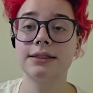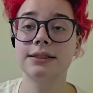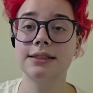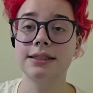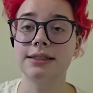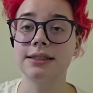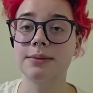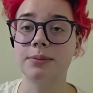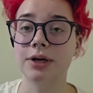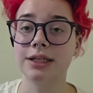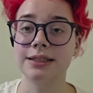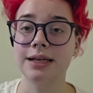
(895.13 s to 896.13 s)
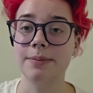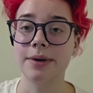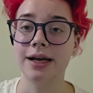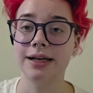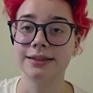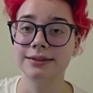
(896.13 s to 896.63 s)
it's the price I
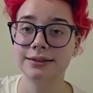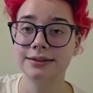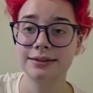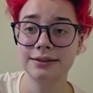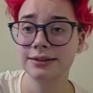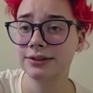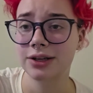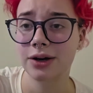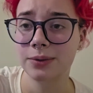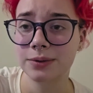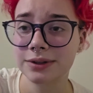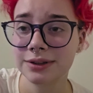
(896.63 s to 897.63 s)
pay. Let's go.